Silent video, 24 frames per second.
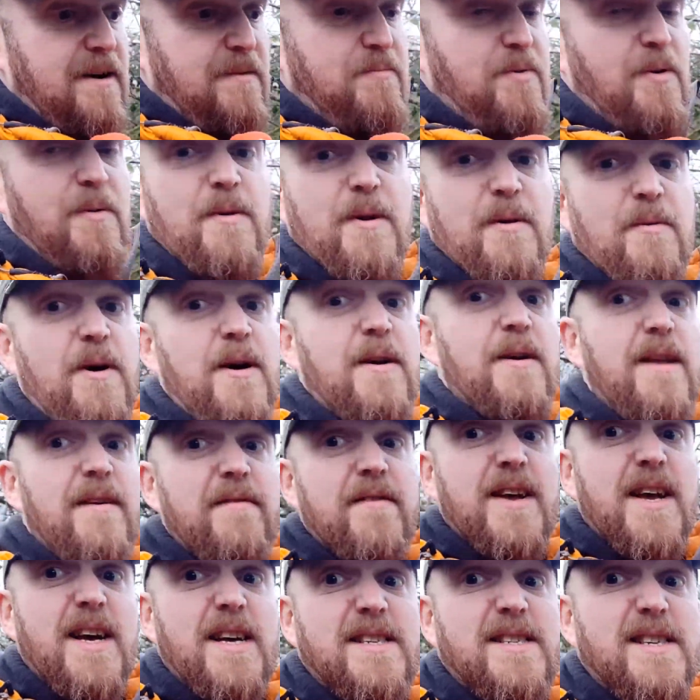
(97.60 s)
I probably won't
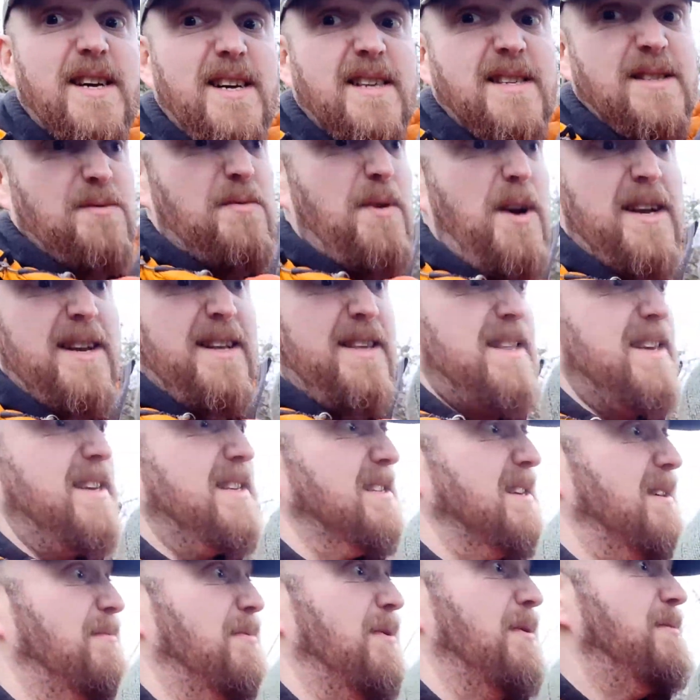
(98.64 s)
even get a chance to edit
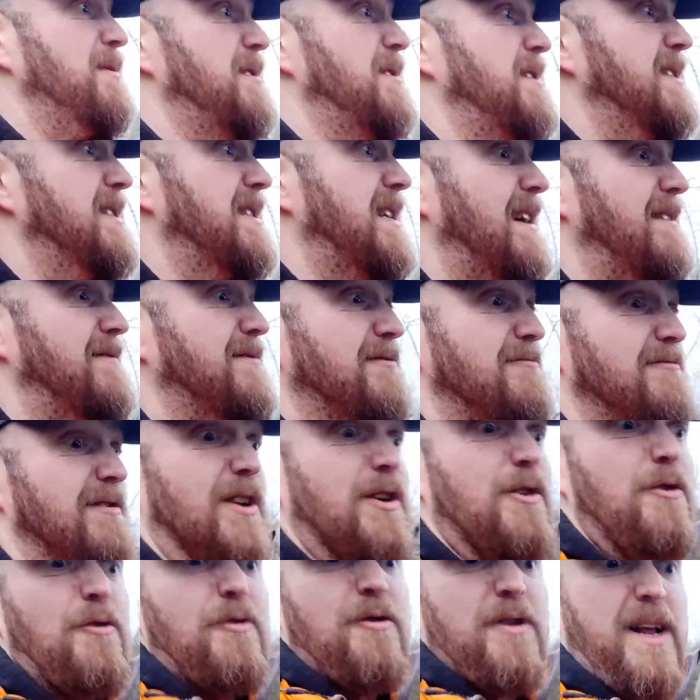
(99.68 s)
this. I'll probably just have to
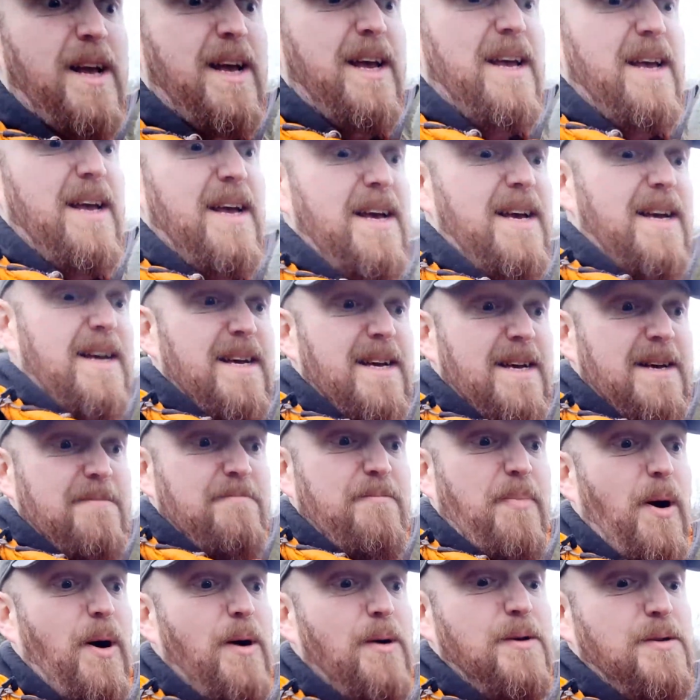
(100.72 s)
record it,
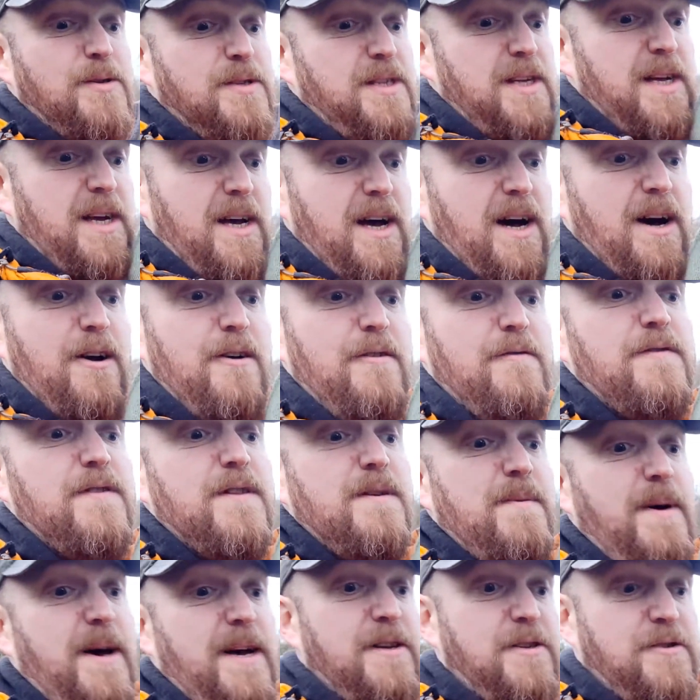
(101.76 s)
post it, hope for
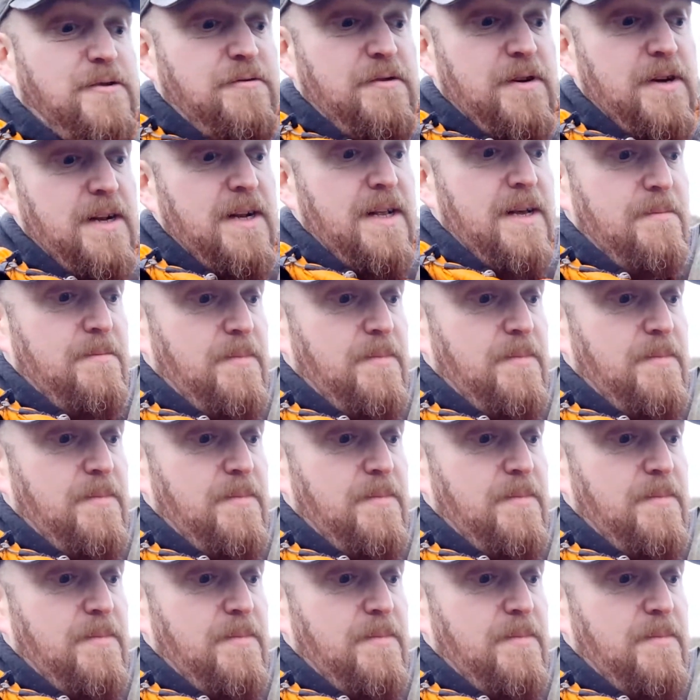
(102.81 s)
the best really.